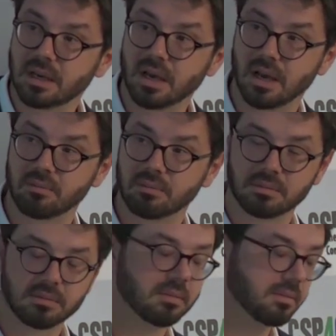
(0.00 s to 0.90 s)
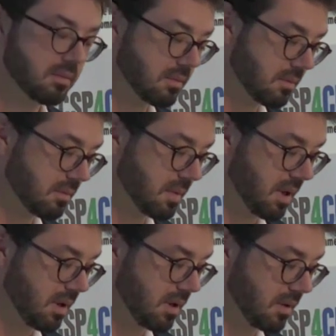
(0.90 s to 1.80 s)
The
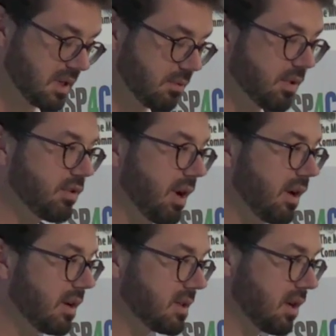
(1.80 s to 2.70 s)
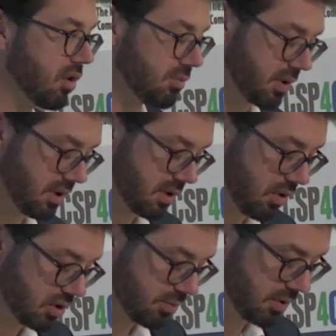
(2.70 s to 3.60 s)
Eastern Mediterranean is a
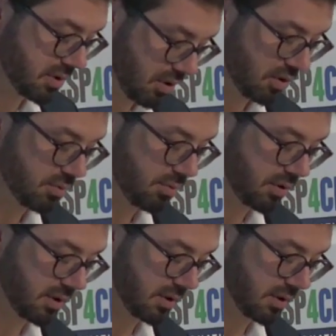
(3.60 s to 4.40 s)
hotspot.